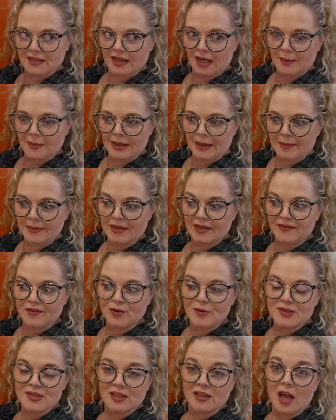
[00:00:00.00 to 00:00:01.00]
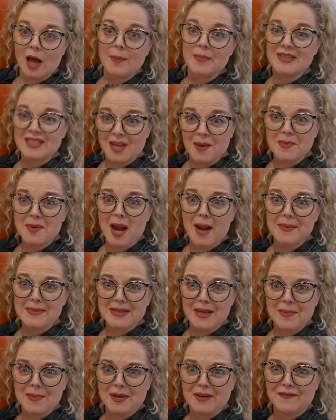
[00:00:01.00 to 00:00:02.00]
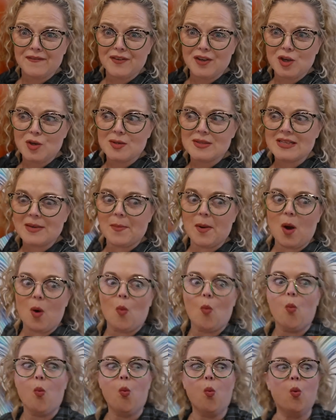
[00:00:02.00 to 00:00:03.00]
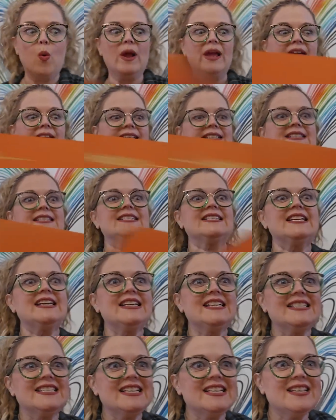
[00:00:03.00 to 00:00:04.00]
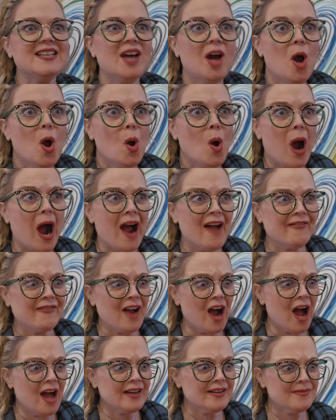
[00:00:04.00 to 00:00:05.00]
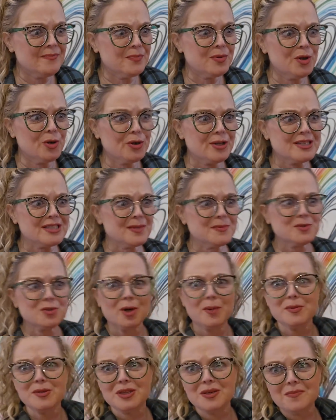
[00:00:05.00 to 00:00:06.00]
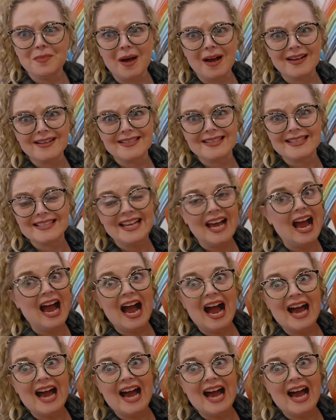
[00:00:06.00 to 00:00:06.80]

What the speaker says: I mean, I'm confused a lot, but sometimes I'm confused about which season I've gotten beauty subscription boxes.